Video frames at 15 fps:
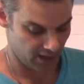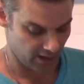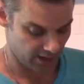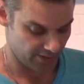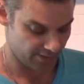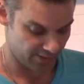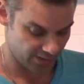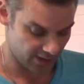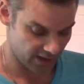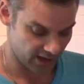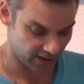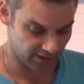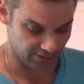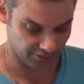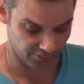And then,
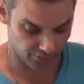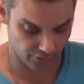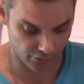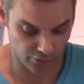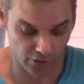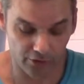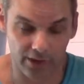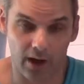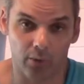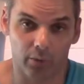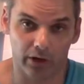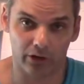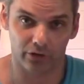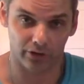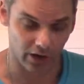that way
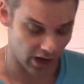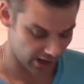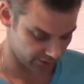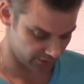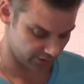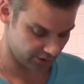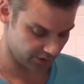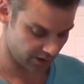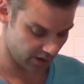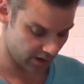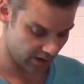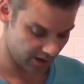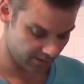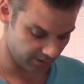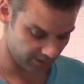you're not,
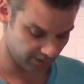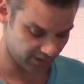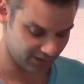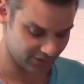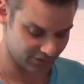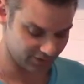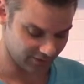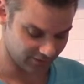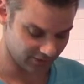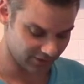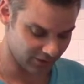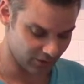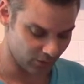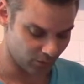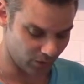because
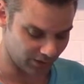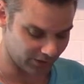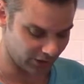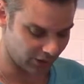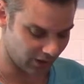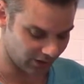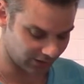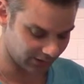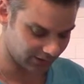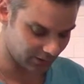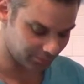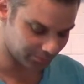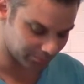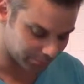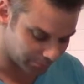you don't want the garlic to
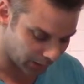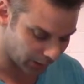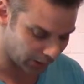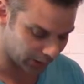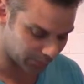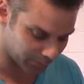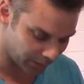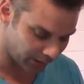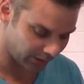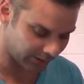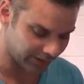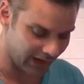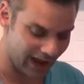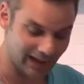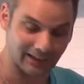burn.
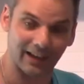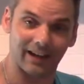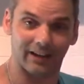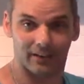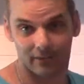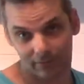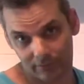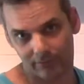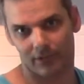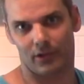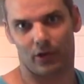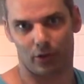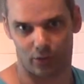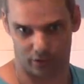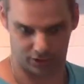I like,
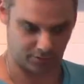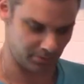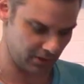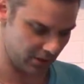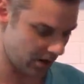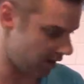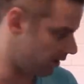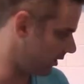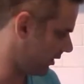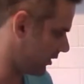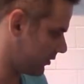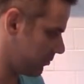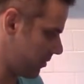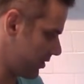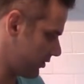crispy garlic,
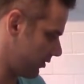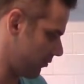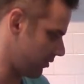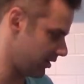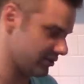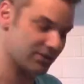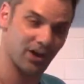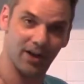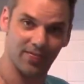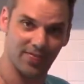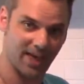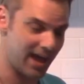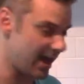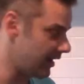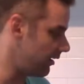especially when it's on
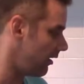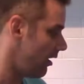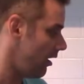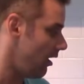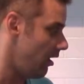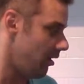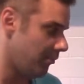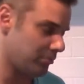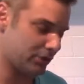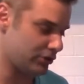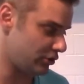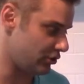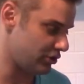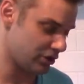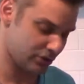that. But
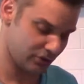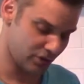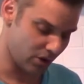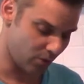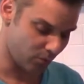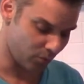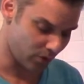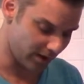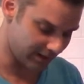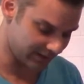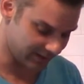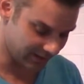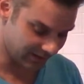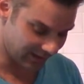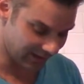you just don't want it
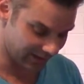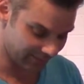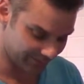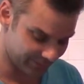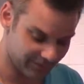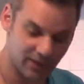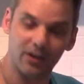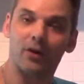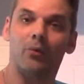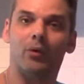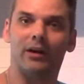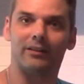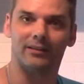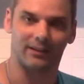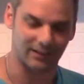to you don't
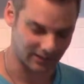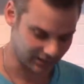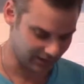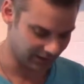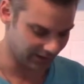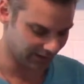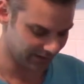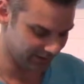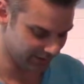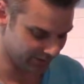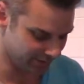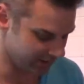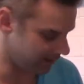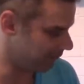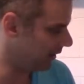want it to kill it,
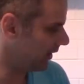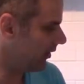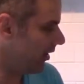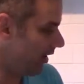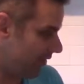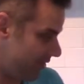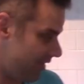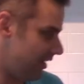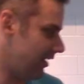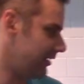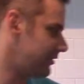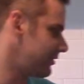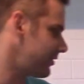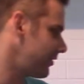on this.